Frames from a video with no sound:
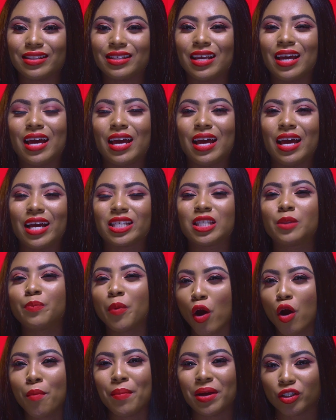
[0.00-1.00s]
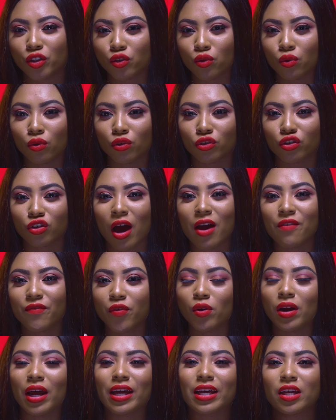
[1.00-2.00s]
is experimental. So I
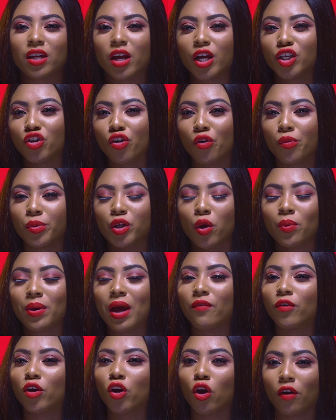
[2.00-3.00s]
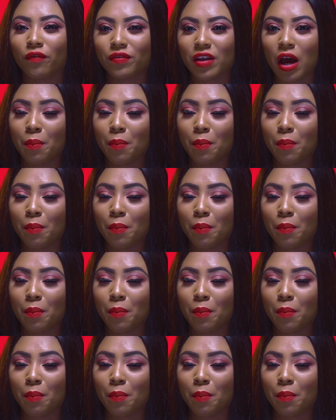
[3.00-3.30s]
feel like in Nigeria, we don't have a lot of